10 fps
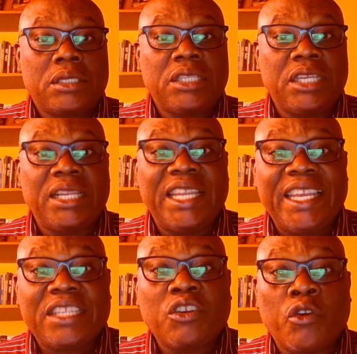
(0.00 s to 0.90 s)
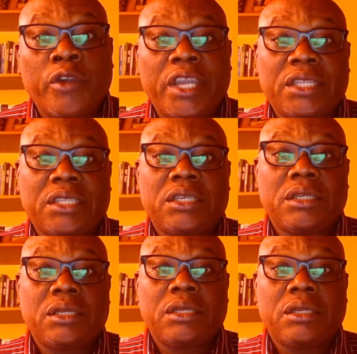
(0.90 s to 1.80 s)
late, great
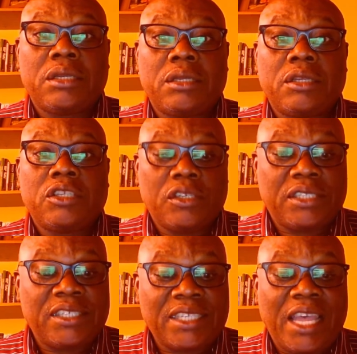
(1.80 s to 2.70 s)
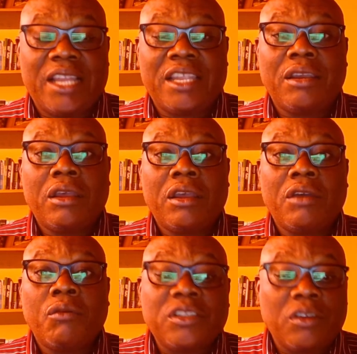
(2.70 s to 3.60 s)
Justice Scalia went
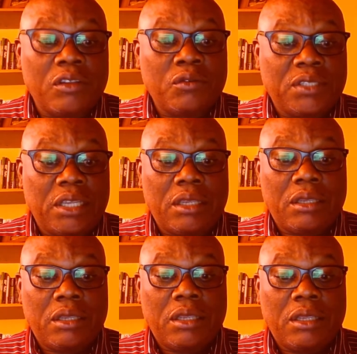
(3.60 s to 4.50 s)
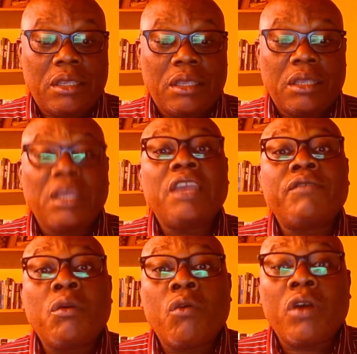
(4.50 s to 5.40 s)
on to say, if they
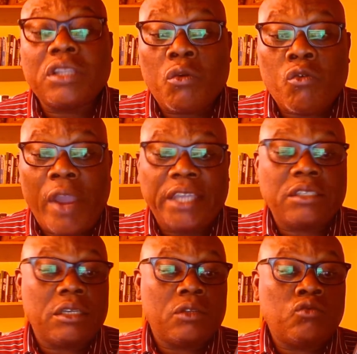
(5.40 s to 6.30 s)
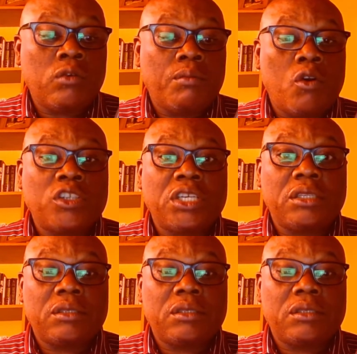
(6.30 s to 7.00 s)
want a right to abortion,